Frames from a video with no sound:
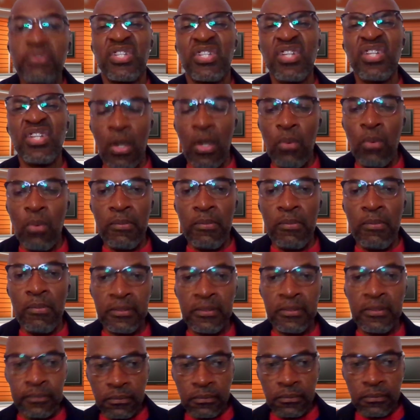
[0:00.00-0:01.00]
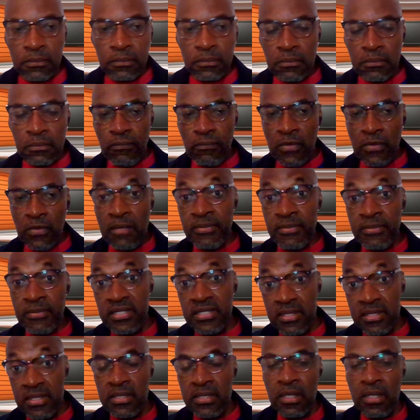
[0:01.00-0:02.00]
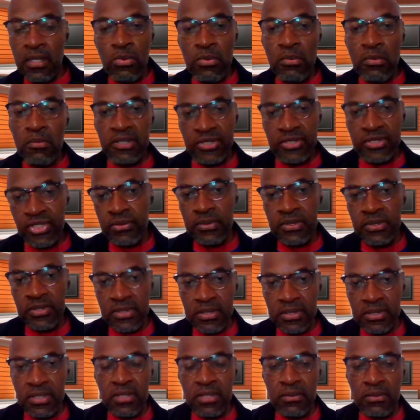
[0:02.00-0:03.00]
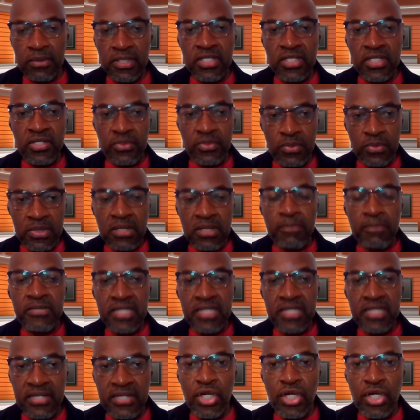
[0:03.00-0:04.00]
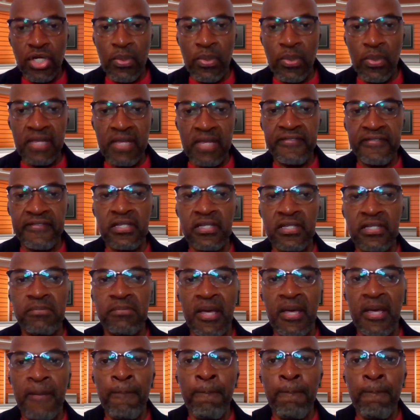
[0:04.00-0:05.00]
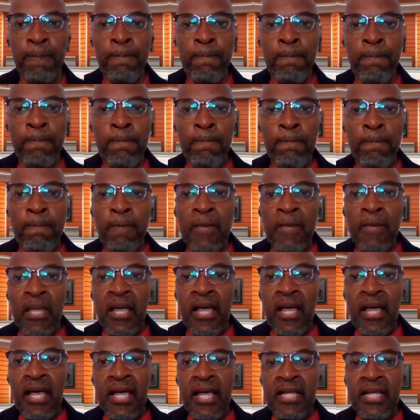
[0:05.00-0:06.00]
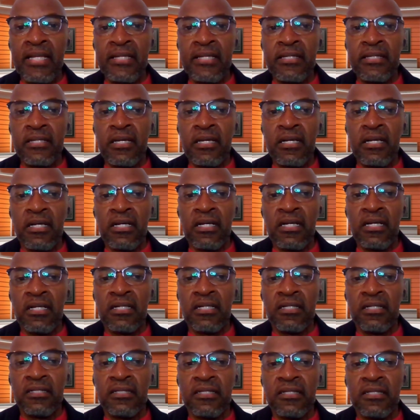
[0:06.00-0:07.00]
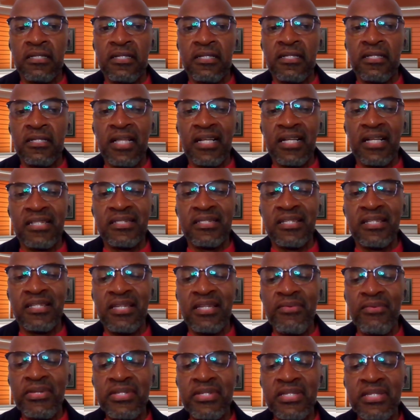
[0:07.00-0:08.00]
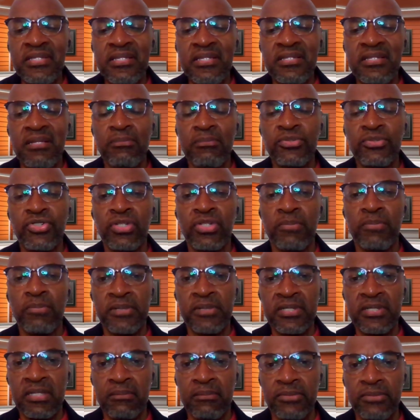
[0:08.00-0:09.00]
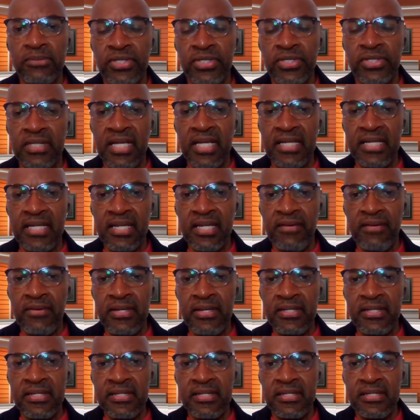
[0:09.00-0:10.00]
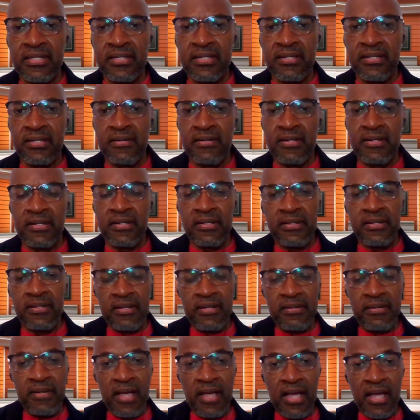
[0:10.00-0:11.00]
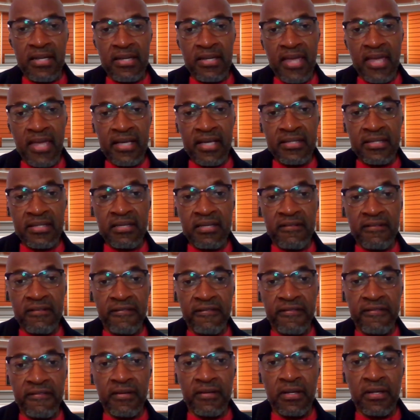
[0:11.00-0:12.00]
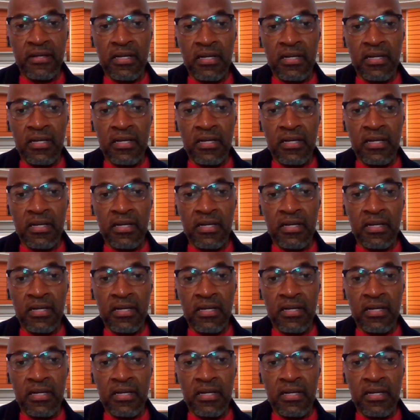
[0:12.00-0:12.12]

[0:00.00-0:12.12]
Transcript: young woman, and she's still a young woman, but she was, this was some years ago when they first met. And like I said, there is this assumption and presumption that there is a negative